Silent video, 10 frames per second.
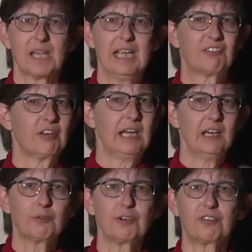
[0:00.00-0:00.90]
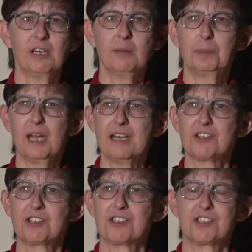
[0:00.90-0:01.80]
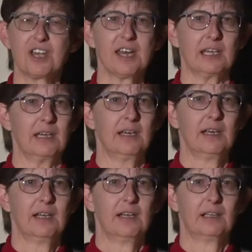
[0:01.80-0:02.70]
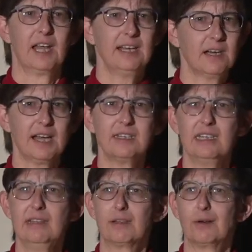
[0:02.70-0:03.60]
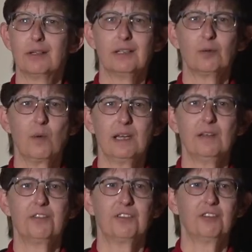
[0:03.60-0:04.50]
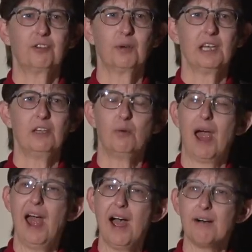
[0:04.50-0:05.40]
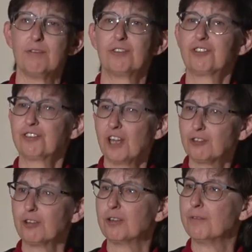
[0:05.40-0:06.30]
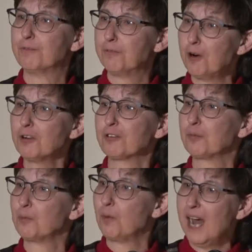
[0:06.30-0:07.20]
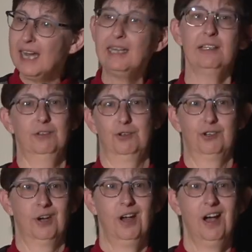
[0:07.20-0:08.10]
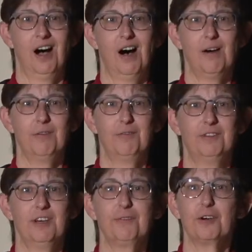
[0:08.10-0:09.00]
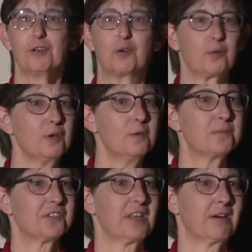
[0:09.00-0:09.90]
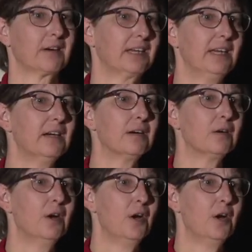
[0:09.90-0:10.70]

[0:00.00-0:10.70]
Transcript: It's an interesting place to study late 19th, early 20th century, you have such a diverse range of different groups that are here,